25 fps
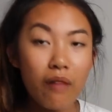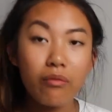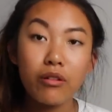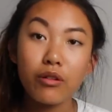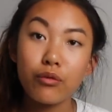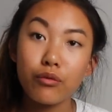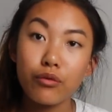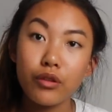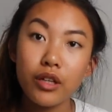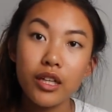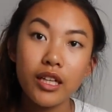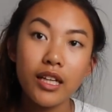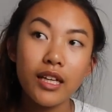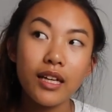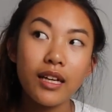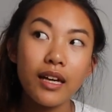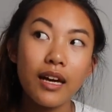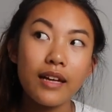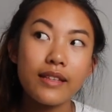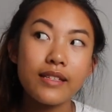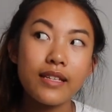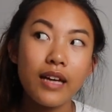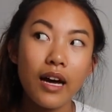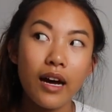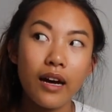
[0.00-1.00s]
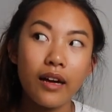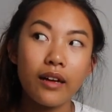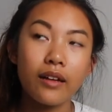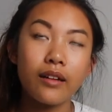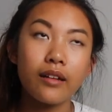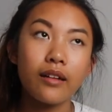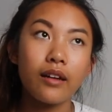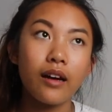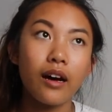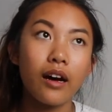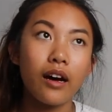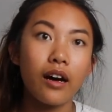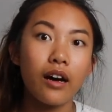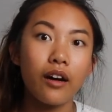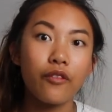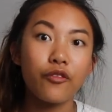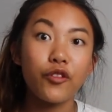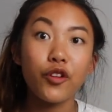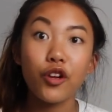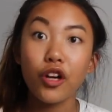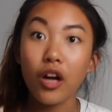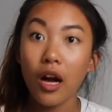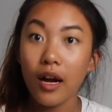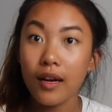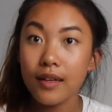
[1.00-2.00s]
I've been reading a ton
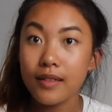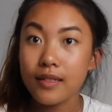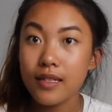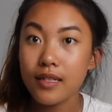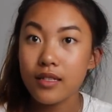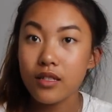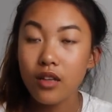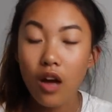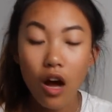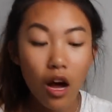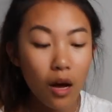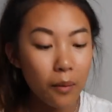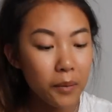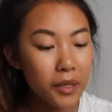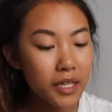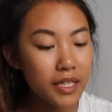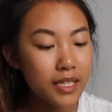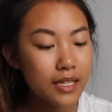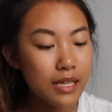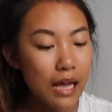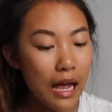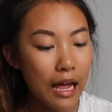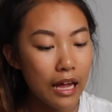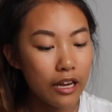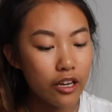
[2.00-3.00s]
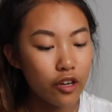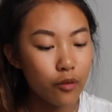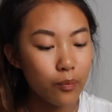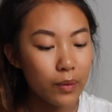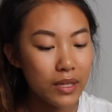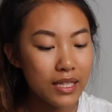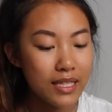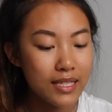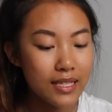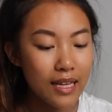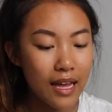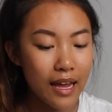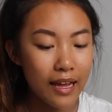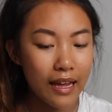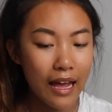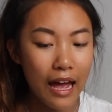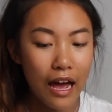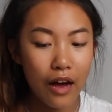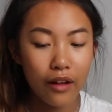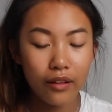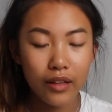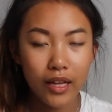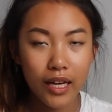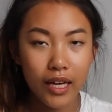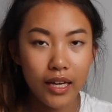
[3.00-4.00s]
of you guys' comments and you've been saying
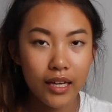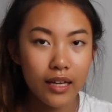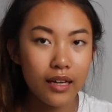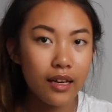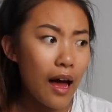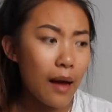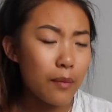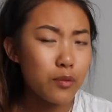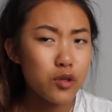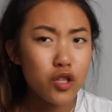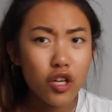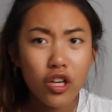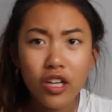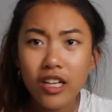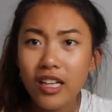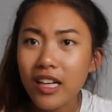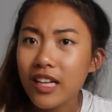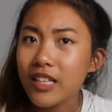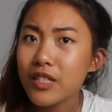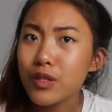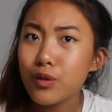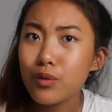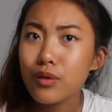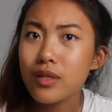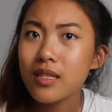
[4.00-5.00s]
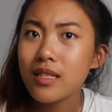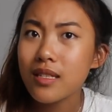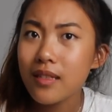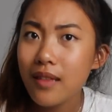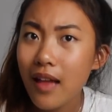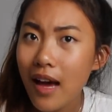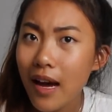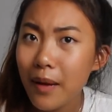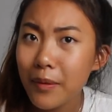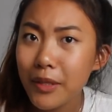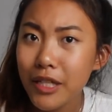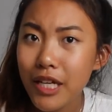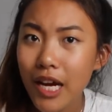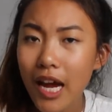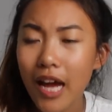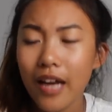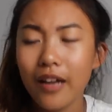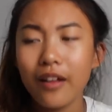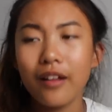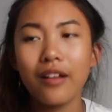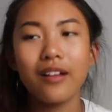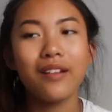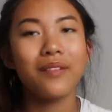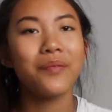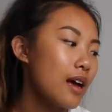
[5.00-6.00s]
how like I'm turning into a slime
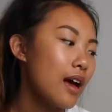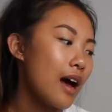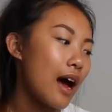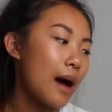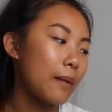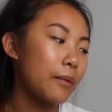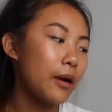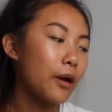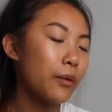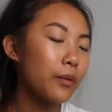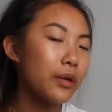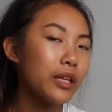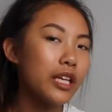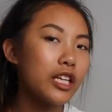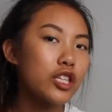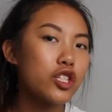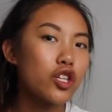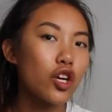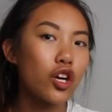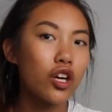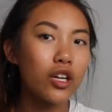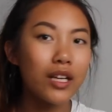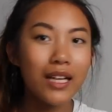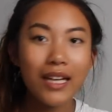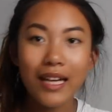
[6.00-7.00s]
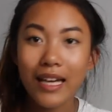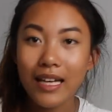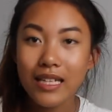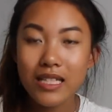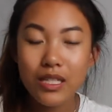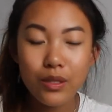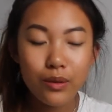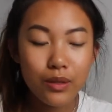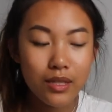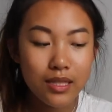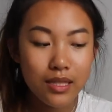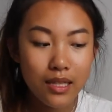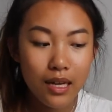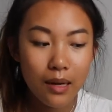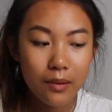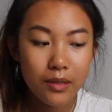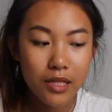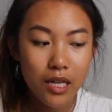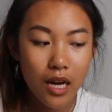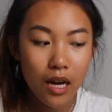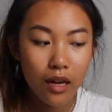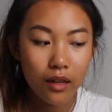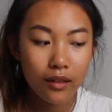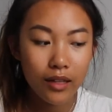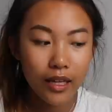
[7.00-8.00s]
channel. I'm not really turning into a slime
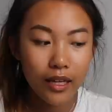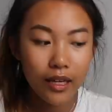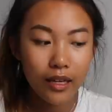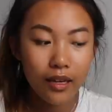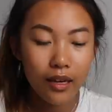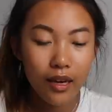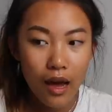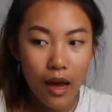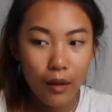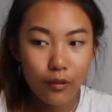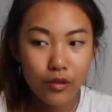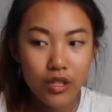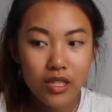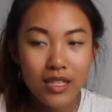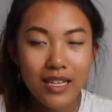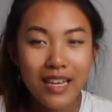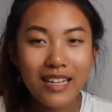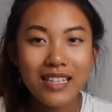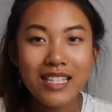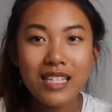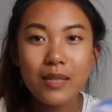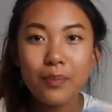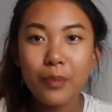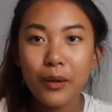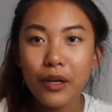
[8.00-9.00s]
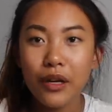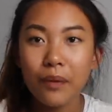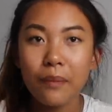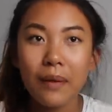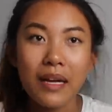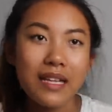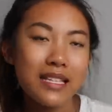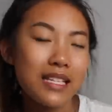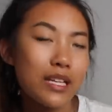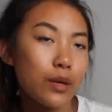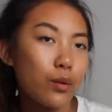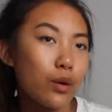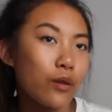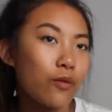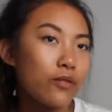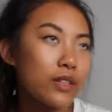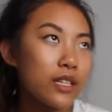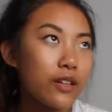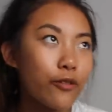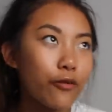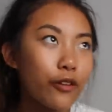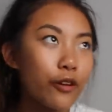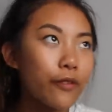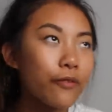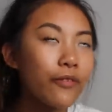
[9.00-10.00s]
channel, like I'm just experimenting with
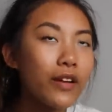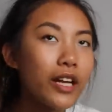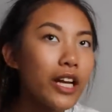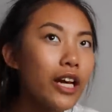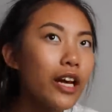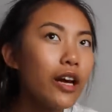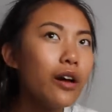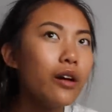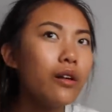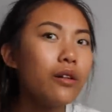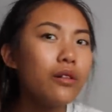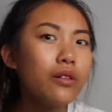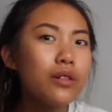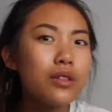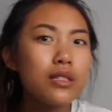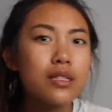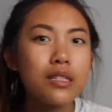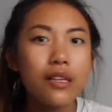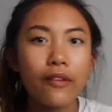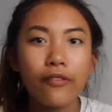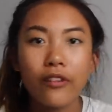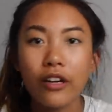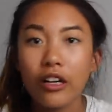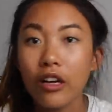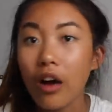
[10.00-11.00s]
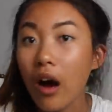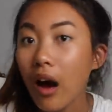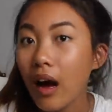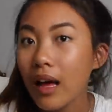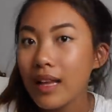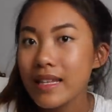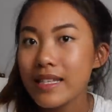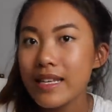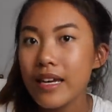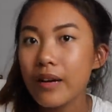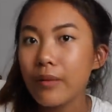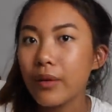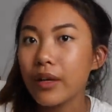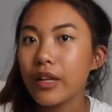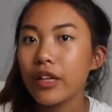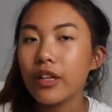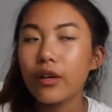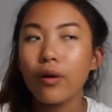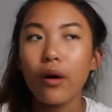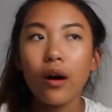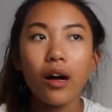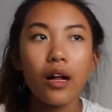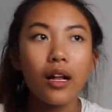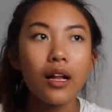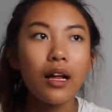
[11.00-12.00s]
different videos, different content with
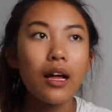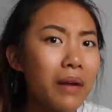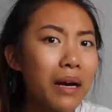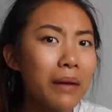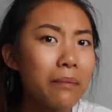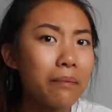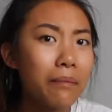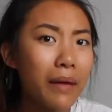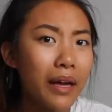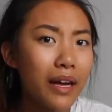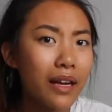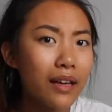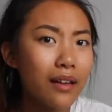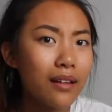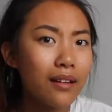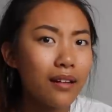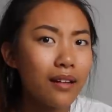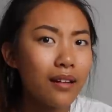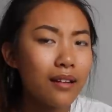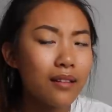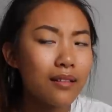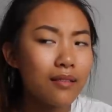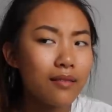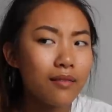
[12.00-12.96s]
you all. My main